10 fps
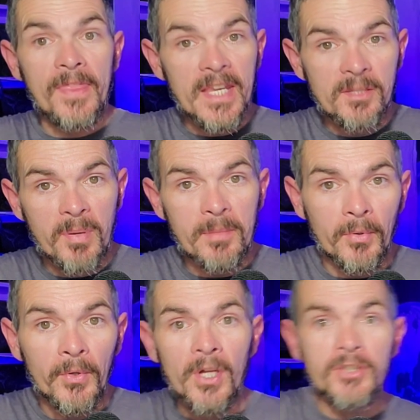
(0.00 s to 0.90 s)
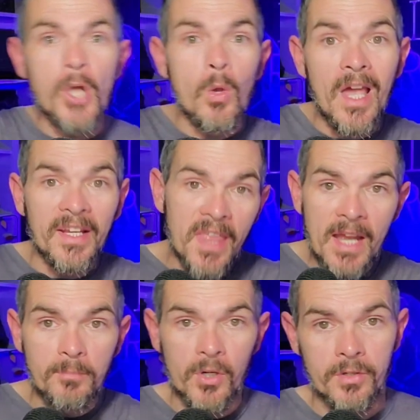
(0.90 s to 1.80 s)
these people don't like
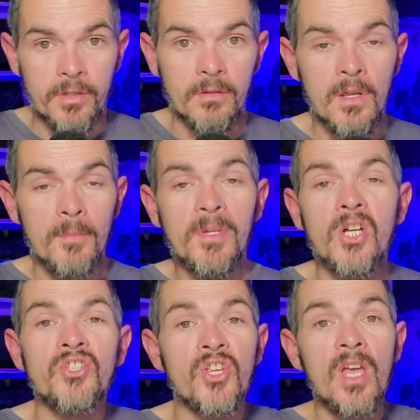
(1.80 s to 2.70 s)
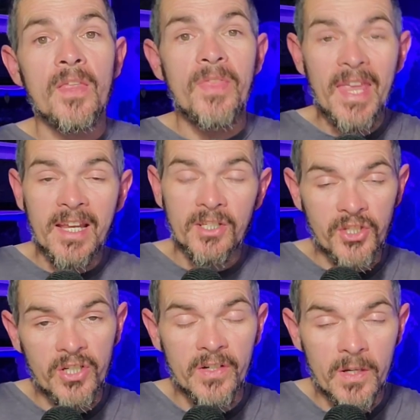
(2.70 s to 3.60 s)
that person, because they
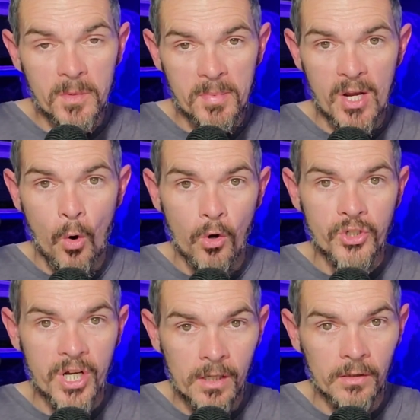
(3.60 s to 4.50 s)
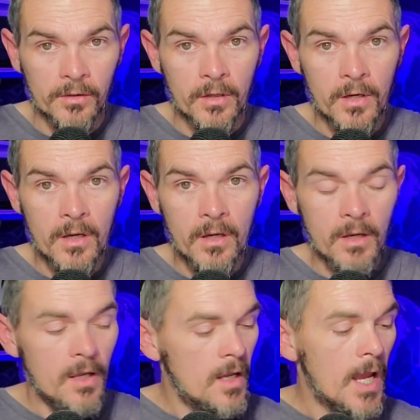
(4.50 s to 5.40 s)
consider him to be Orange Hitler.
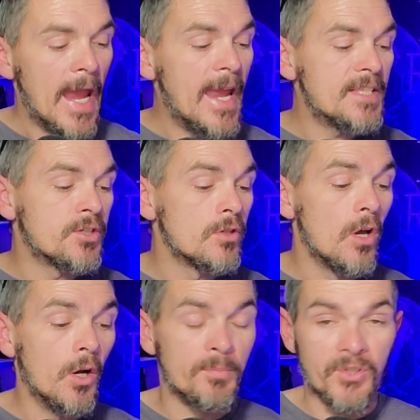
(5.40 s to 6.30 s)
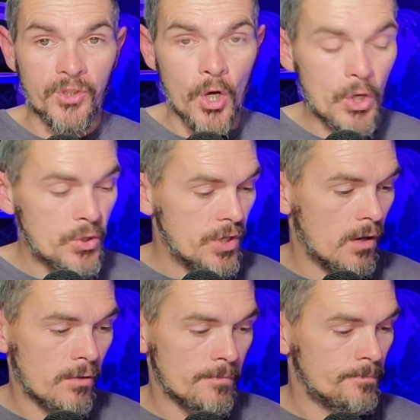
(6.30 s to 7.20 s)
It's absurd,
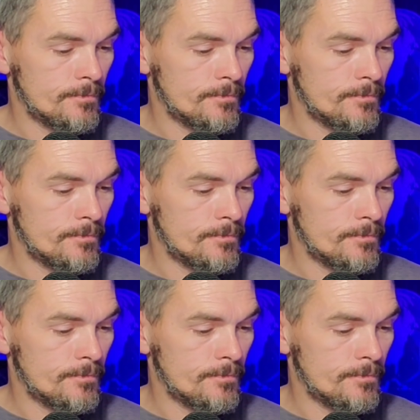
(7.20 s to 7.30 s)
y'all.